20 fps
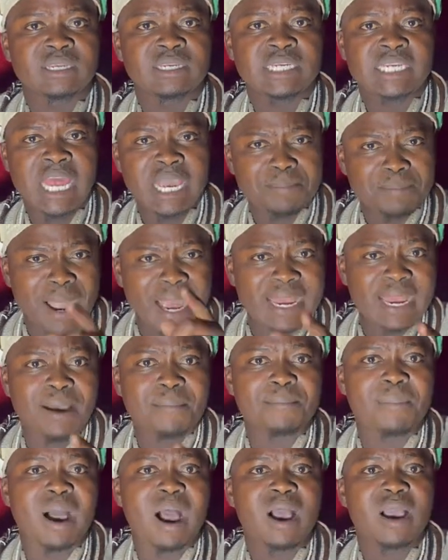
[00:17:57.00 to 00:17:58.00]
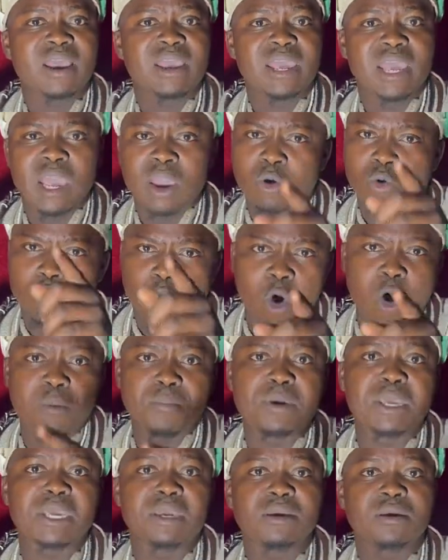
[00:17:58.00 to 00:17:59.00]
Take my number and call
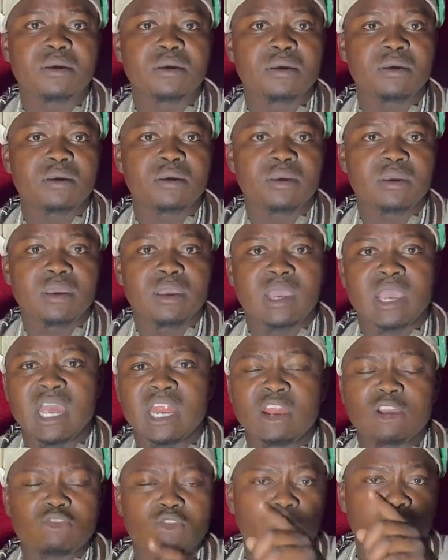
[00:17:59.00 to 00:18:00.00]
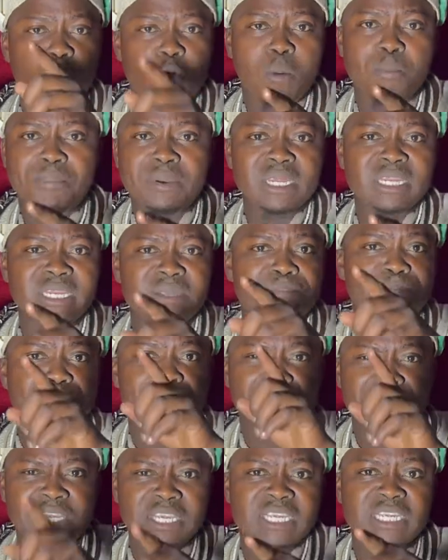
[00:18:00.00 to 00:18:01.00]
me. A lot of complaining
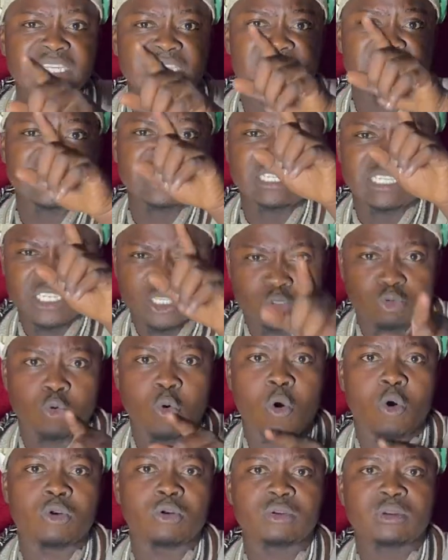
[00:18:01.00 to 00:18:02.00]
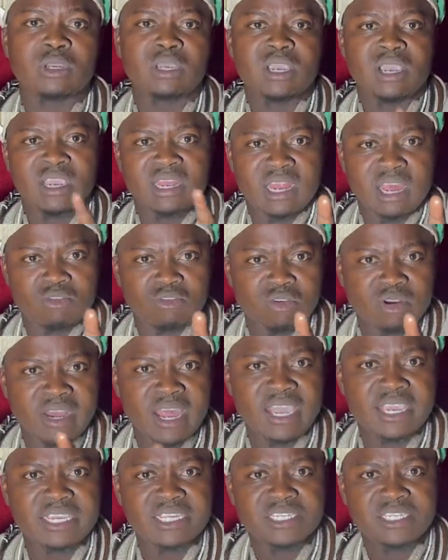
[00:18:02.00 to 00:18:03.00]
be in this world, and I don't
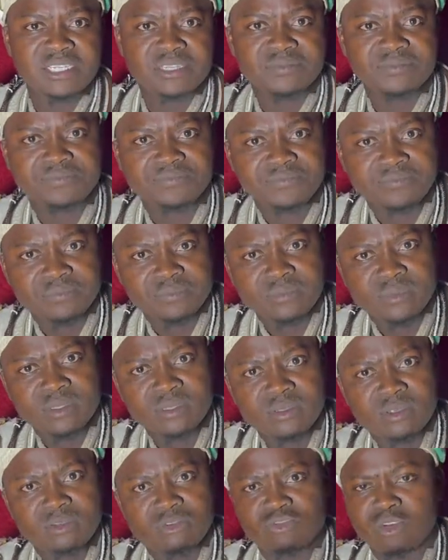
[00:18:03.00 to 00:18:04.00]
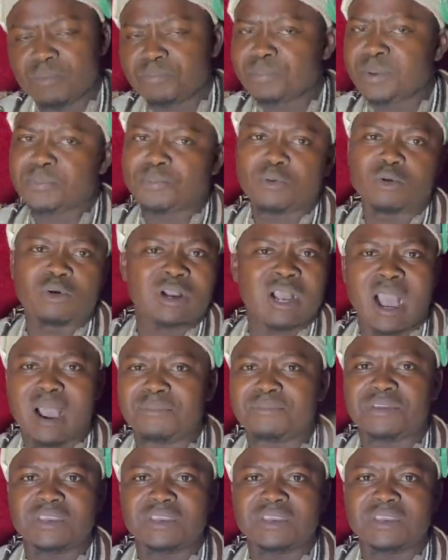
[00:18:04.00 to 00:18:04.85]
like it. Some people come